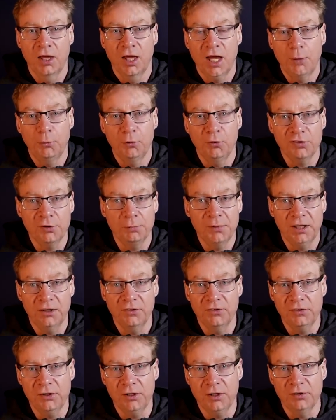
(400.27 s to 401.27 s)
and would also be
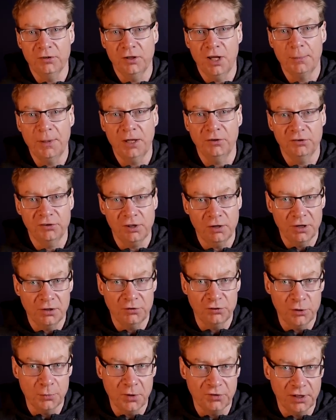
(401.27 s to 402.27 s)
concerned about sharing
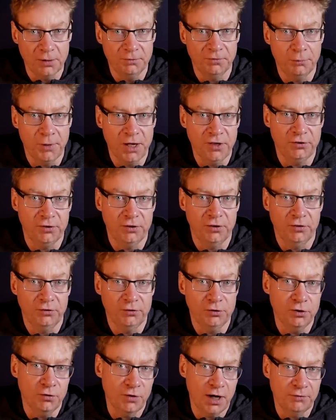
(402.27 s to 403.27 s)
too much information
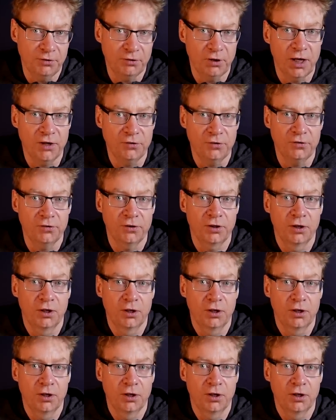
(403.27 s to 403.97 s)
to their advertisers.